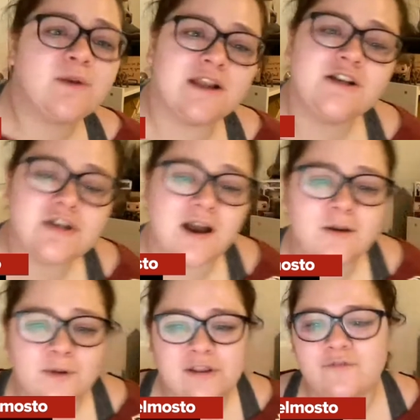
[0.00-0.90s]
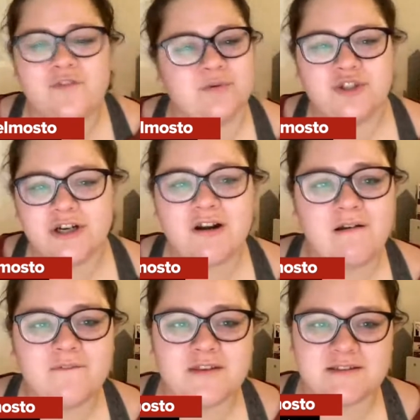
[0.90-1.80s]
we're going to talk about the future
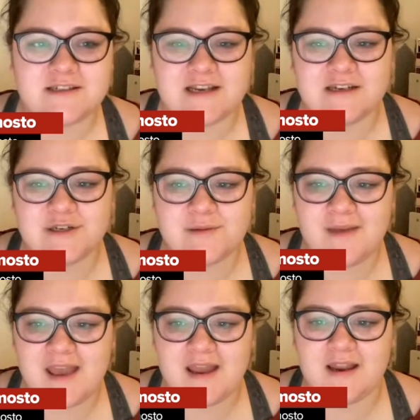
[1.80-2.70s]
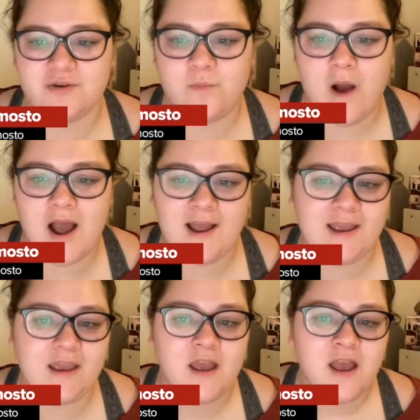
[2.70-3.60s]
of this tandem and
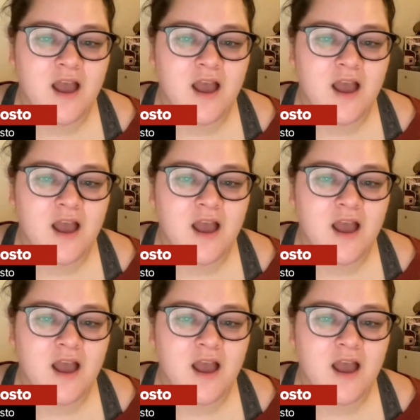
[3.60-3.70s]
why